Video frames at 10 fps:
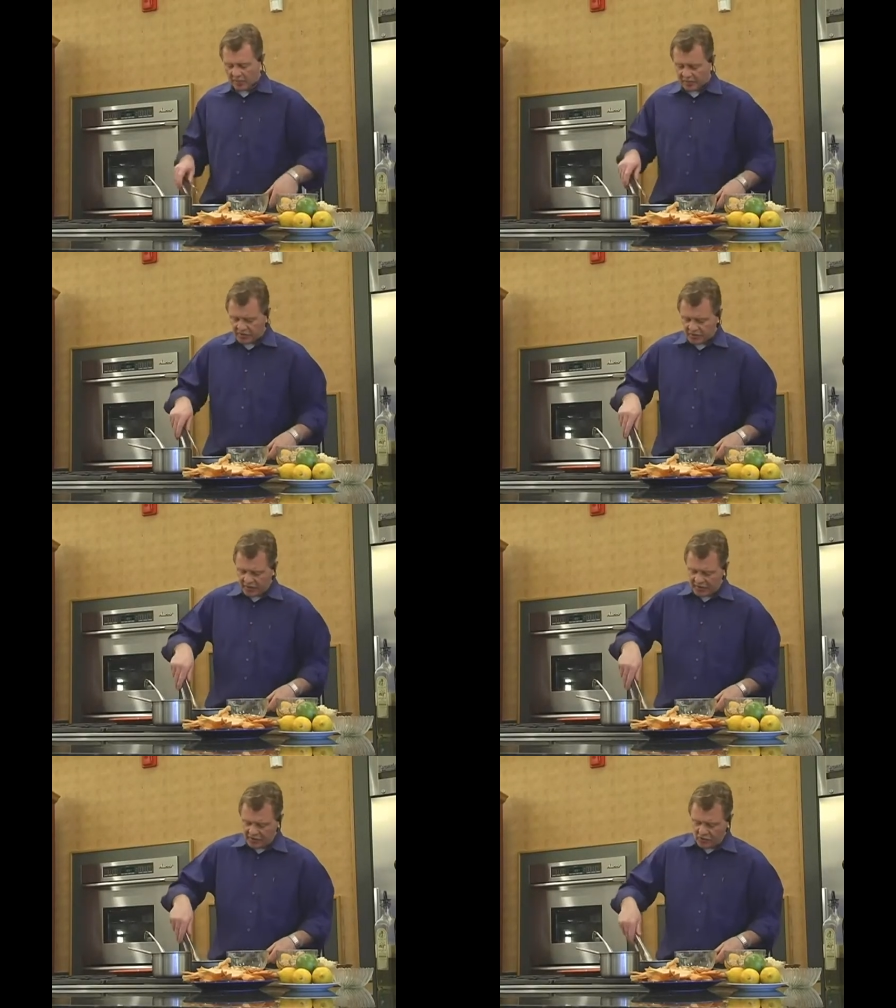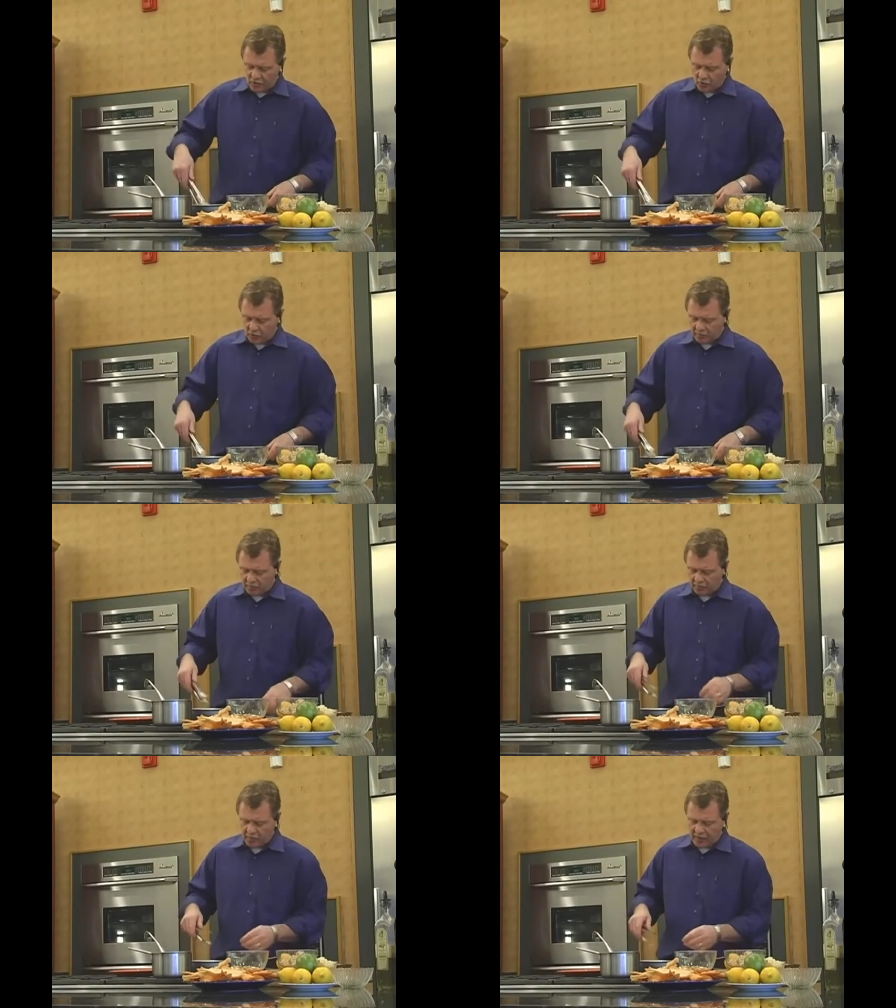them this nice
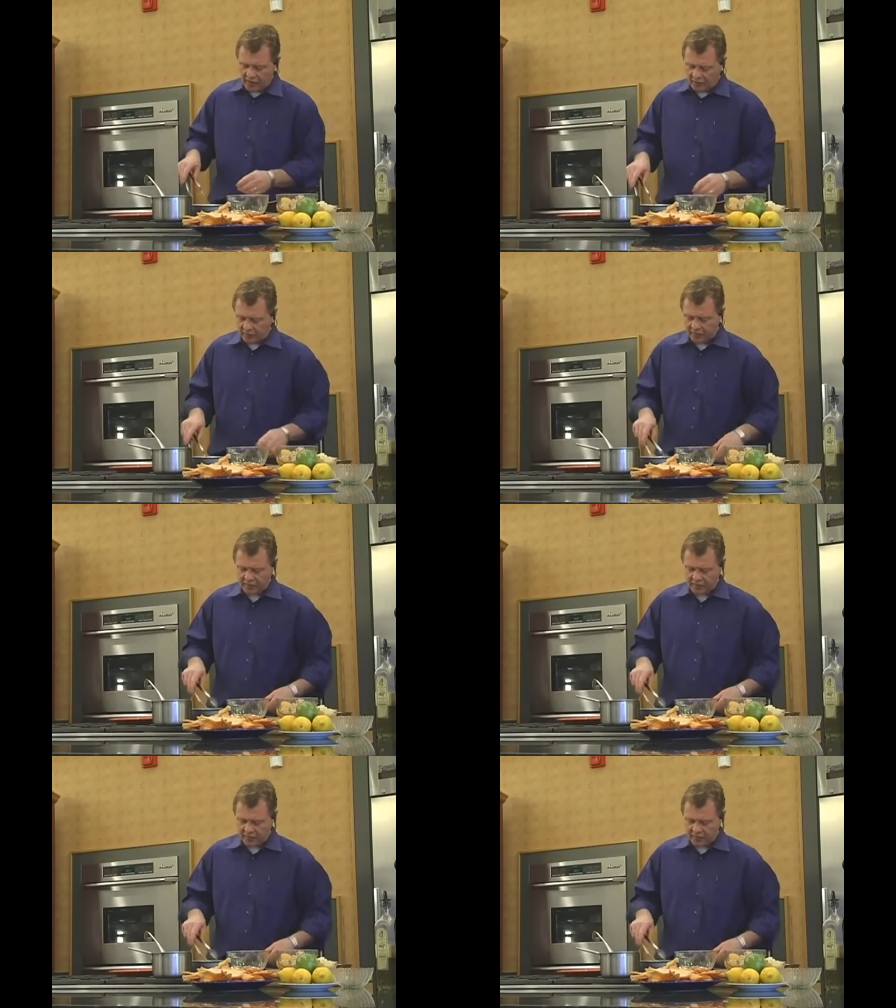golden brown.